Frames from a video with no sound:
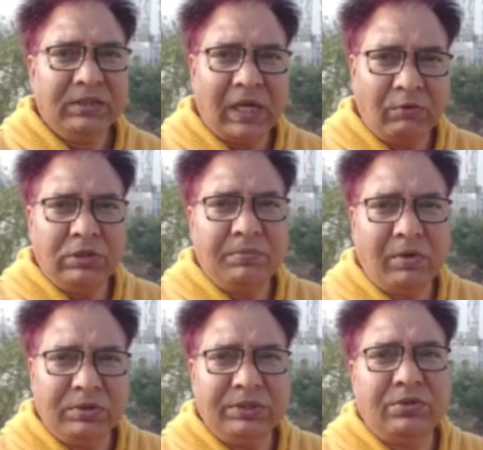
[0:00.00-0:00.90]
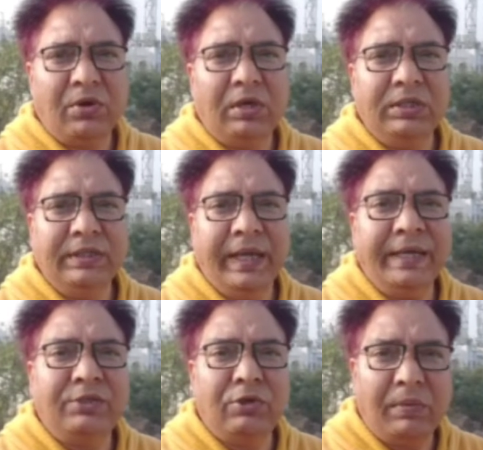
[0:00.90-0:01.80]
The outer mouth is called the
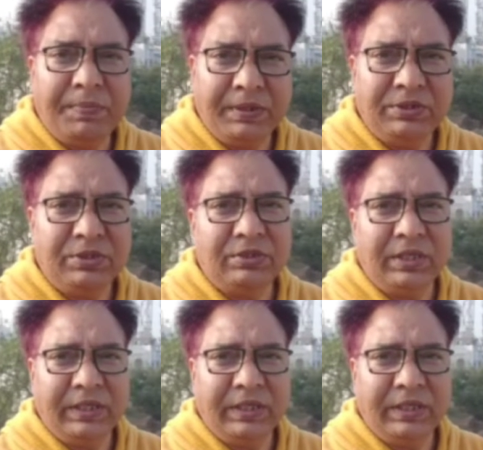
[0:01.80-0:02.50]
ecto aperture.